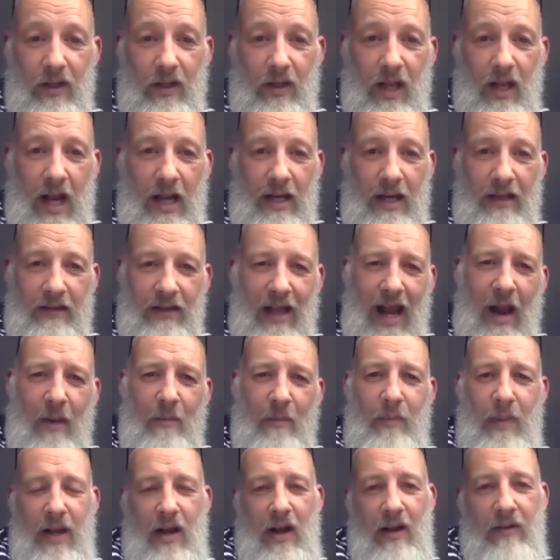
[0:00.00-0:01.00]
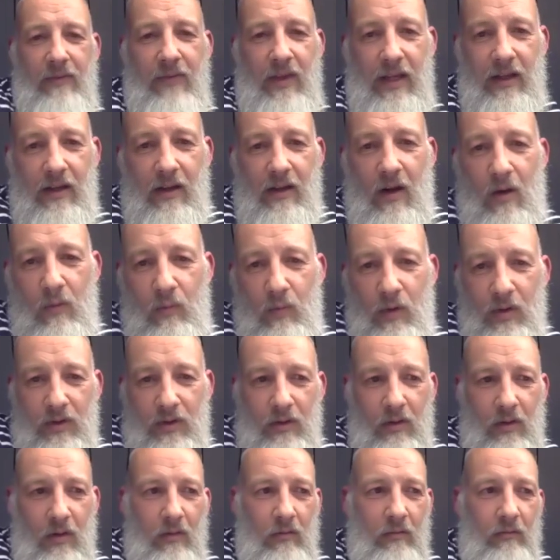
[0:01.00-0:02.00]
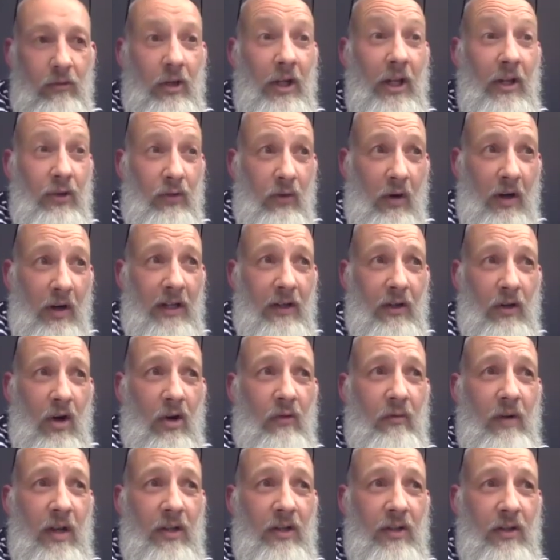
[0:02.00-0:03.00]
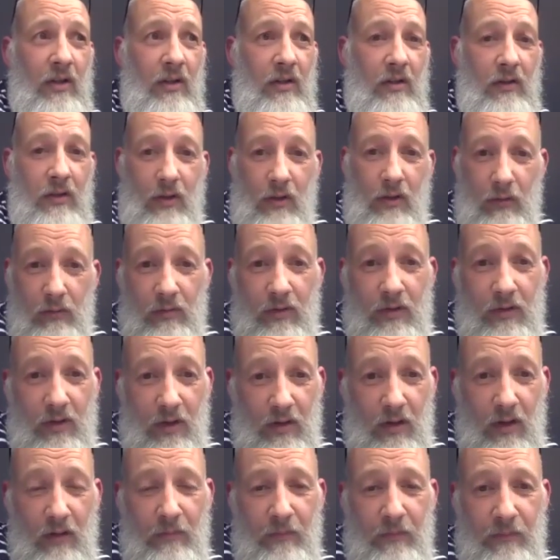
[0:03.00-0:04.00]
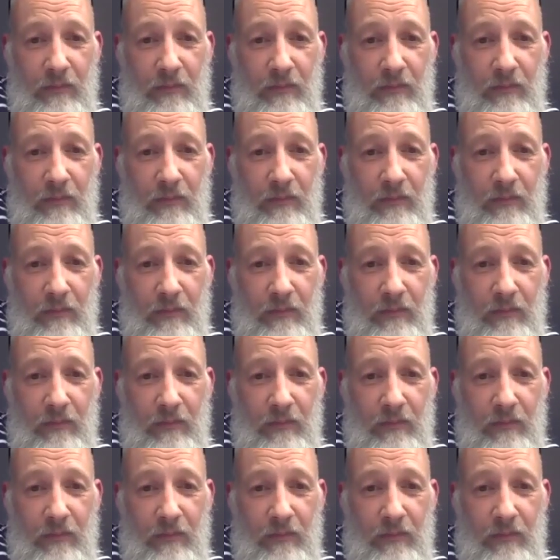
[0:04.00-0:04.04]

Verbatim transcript: And it's that bit I think I would really try and encourage schools to do.